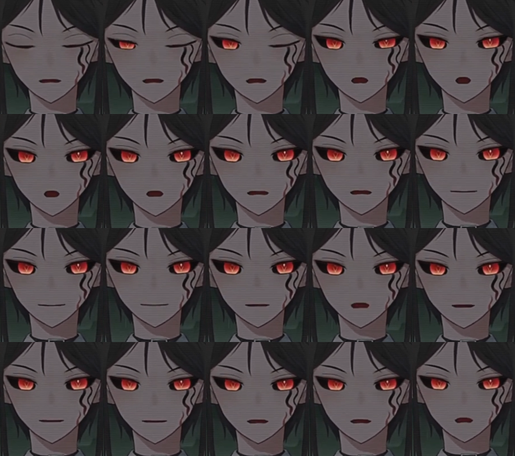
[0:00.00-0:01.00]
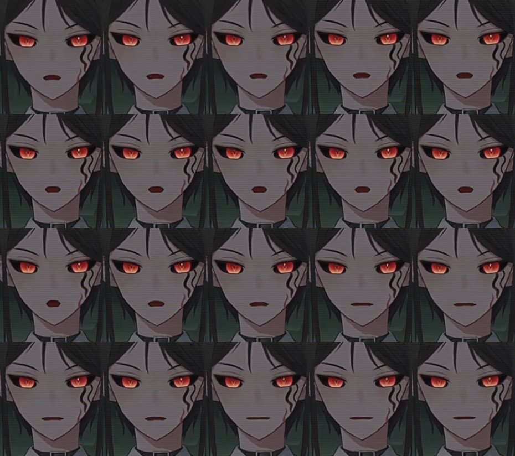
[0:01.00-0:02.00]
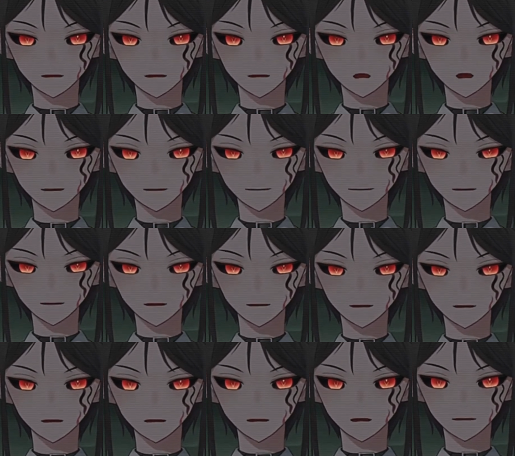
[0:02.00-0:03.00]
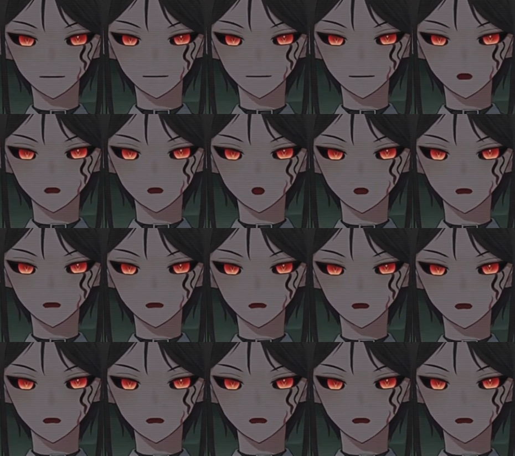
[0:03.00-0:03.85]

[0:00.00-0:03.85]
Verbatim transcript: I reflected on how quickly the transition from the waking